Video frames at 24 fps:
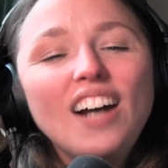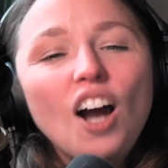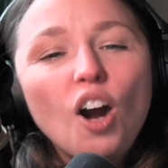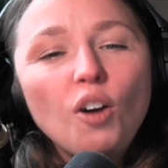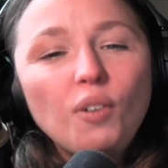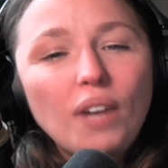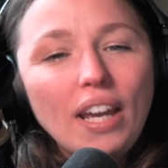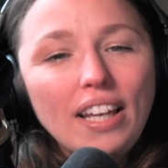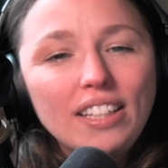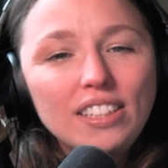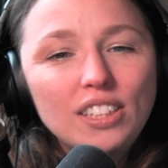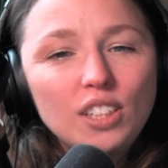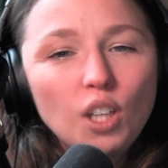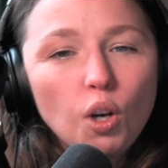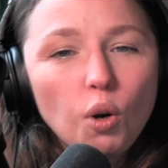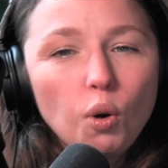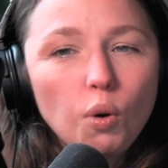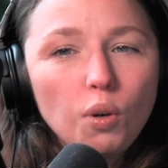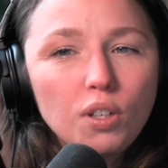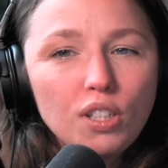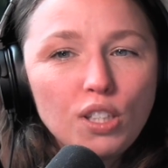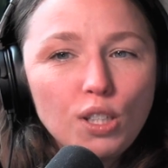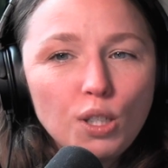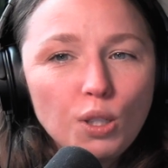Okay,
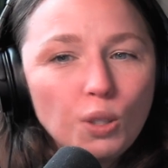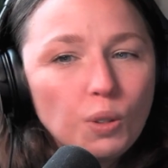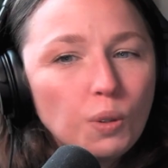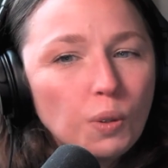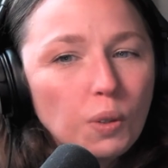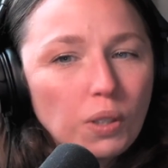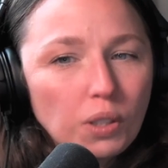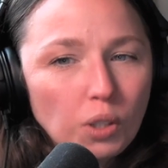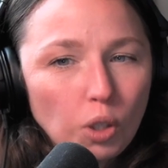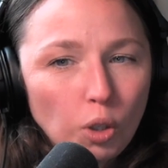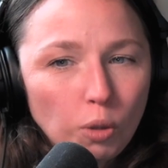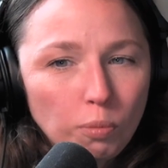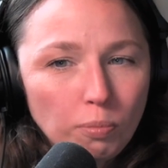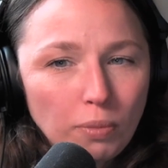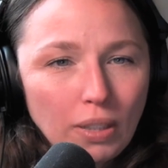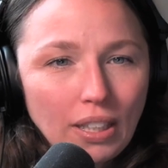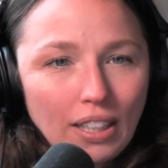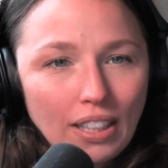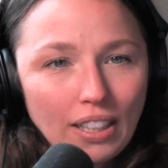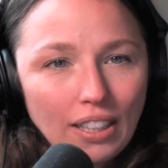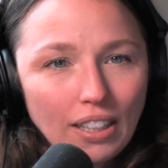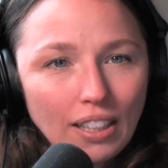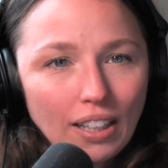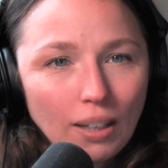so you told
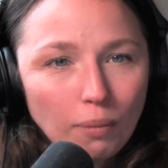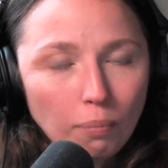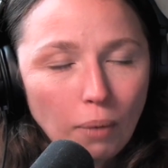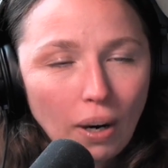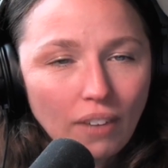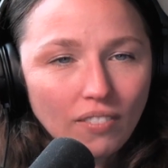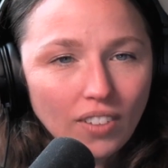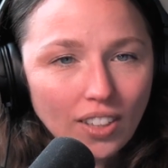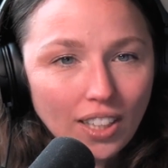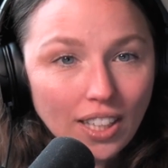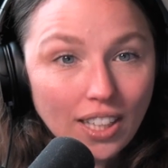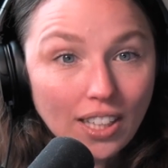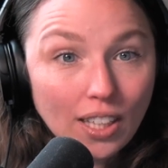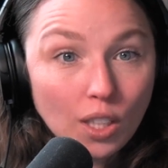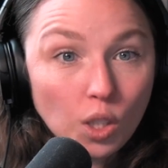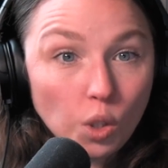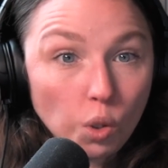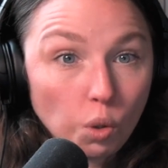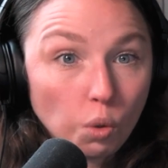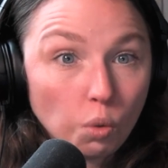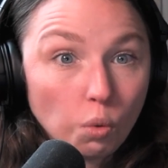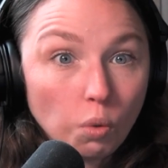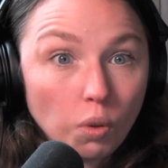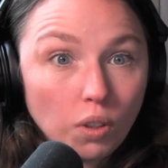me privately that
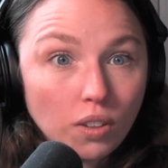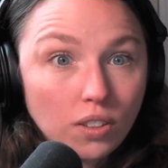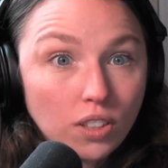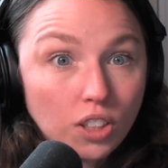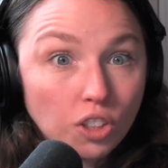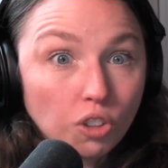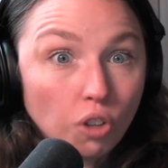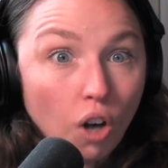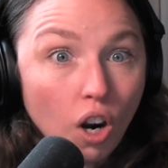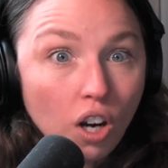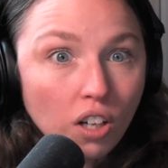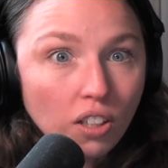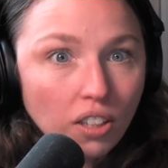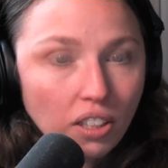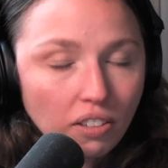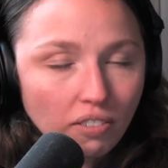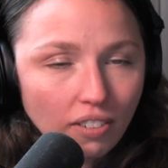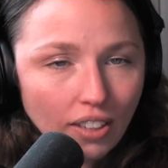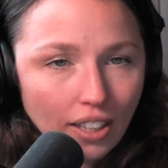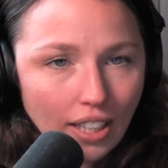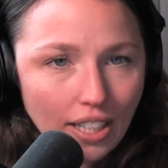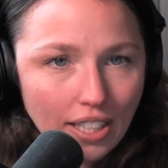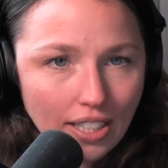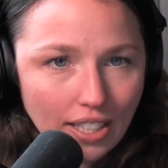you strongly
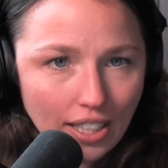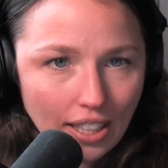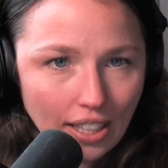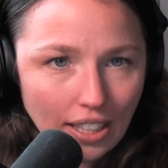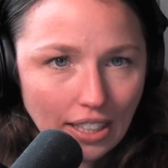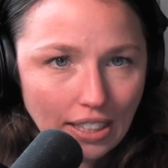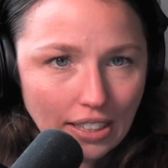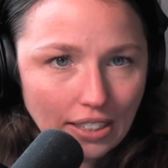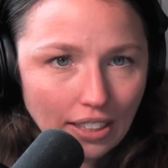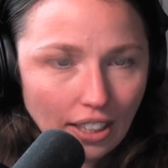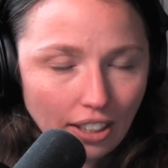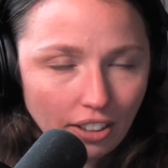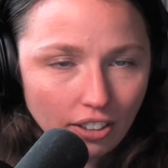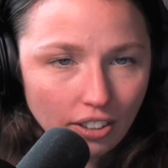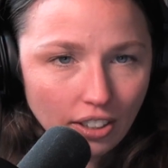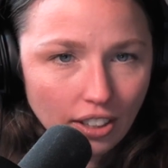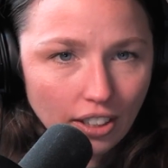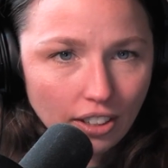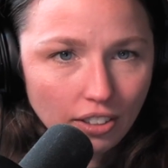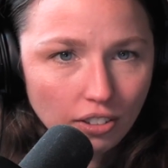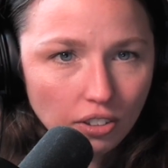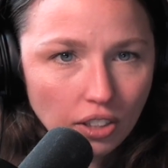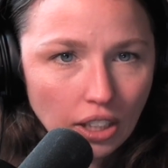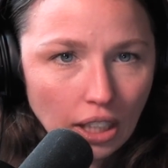relate to this letter.
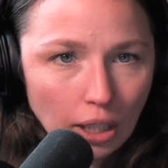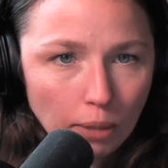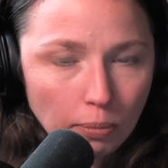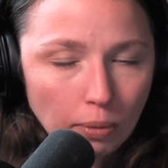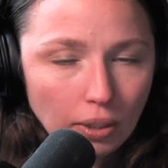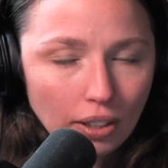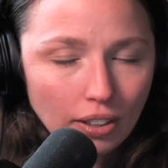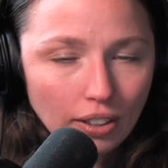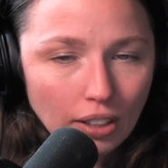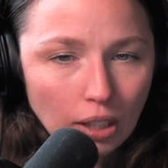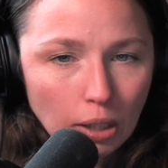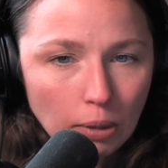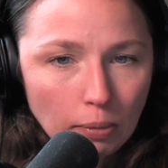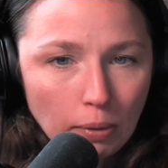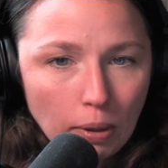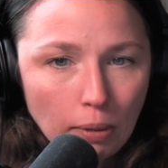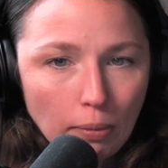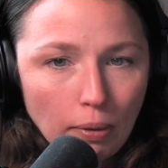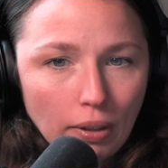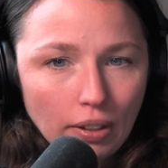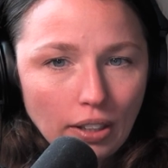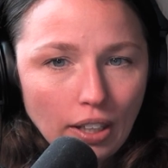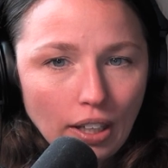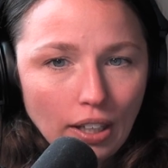Can you tell me a little bit
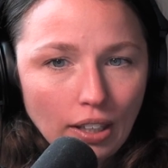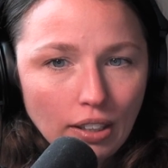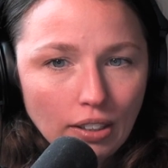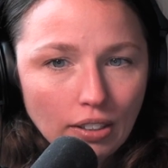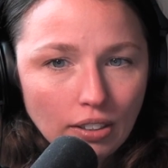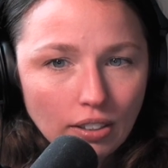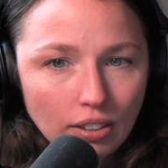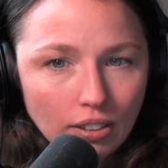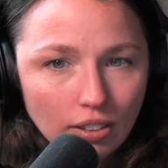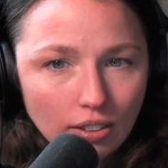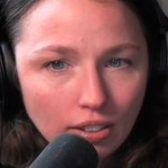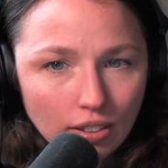about that?